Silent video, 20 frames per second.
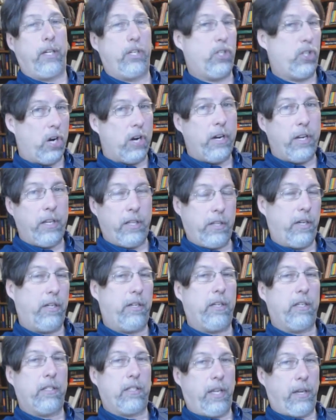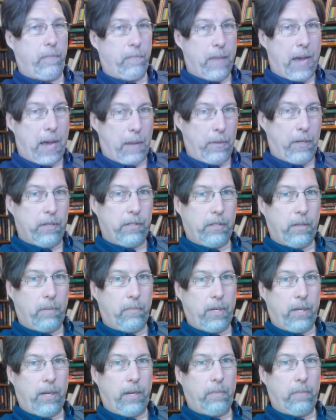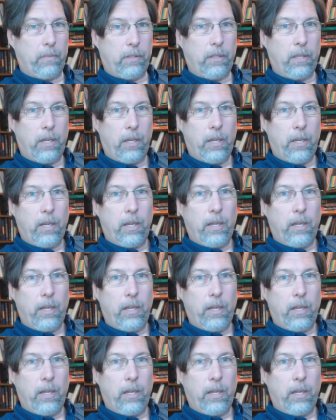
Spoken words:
like charting than it does like mapping sometimes.